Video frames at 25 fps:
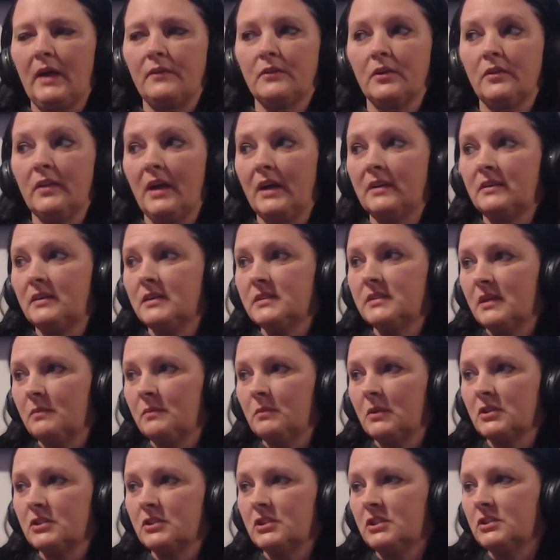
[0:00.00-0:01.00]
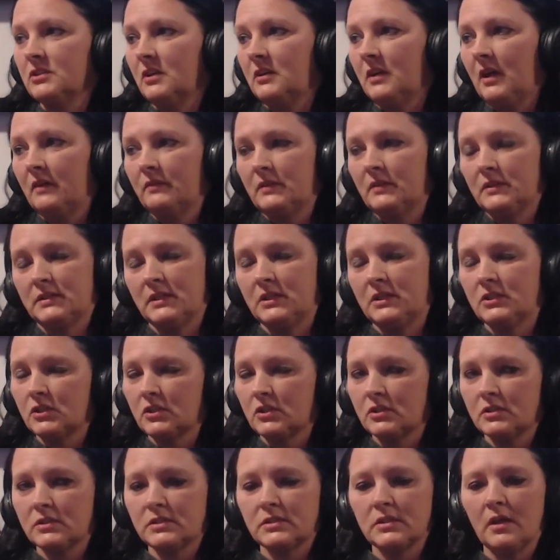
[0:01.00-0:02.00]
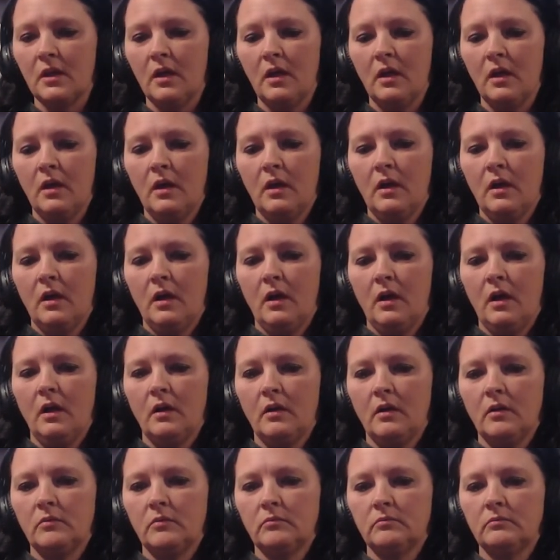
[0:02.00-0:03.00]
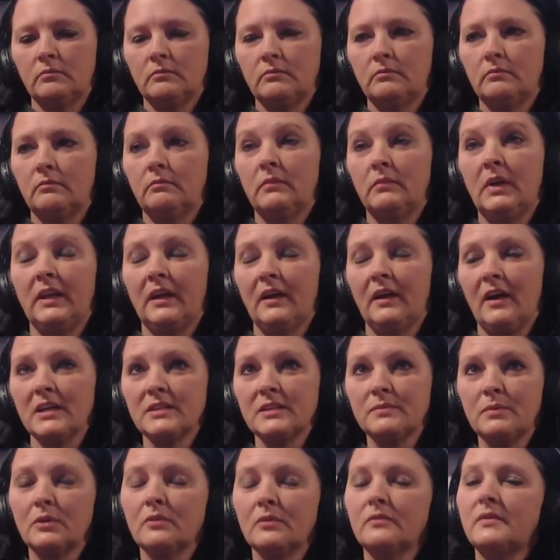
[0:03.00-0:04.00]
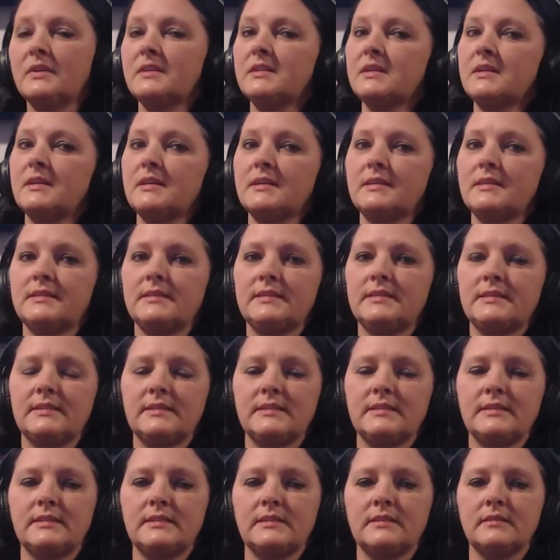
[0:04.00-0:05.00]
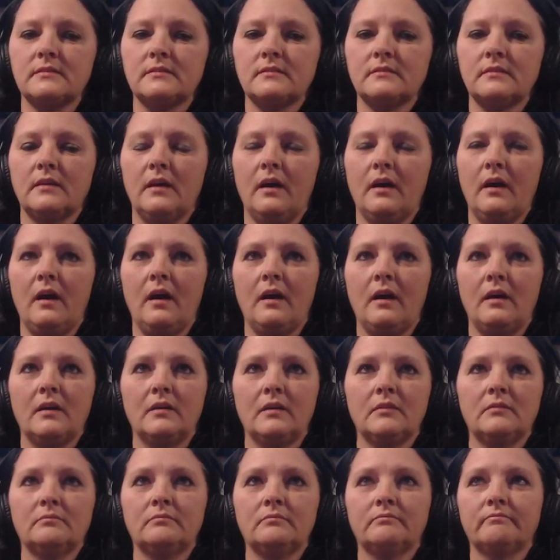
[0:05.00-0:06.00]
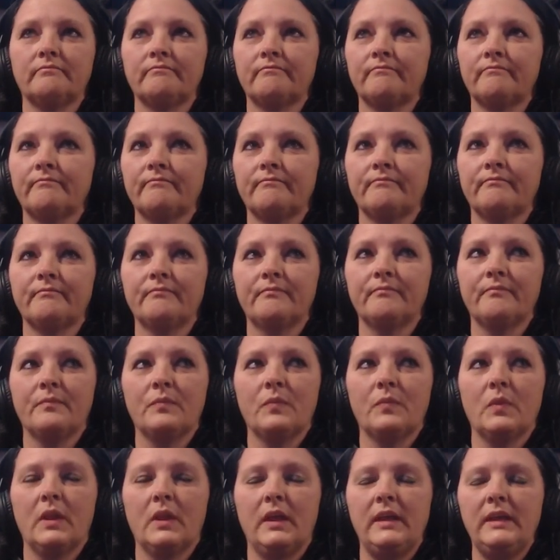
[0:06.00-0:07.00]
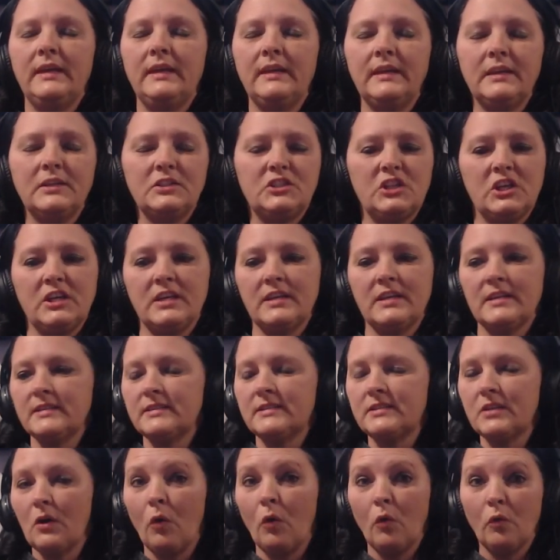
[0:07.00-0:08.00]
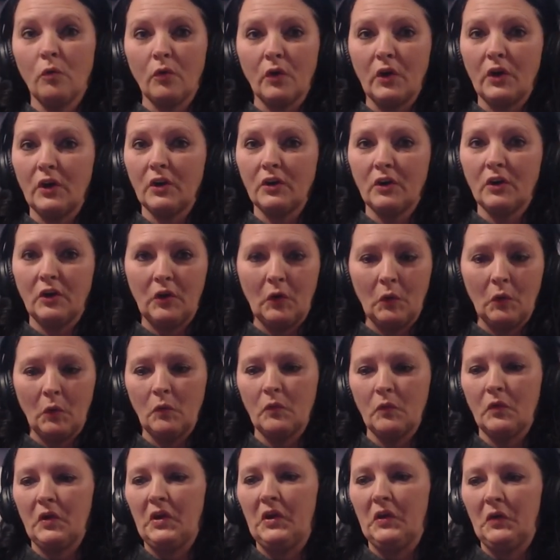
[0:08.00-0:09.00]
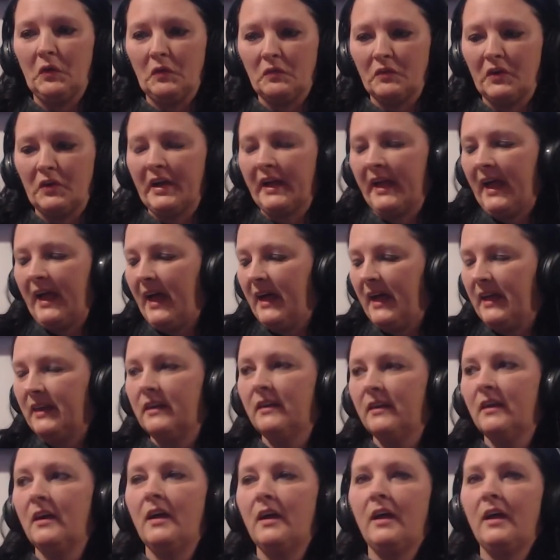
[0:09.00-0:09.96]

after that, December, she started having seizures. Um, many hospital visits. Um, EEGs over and over and over again,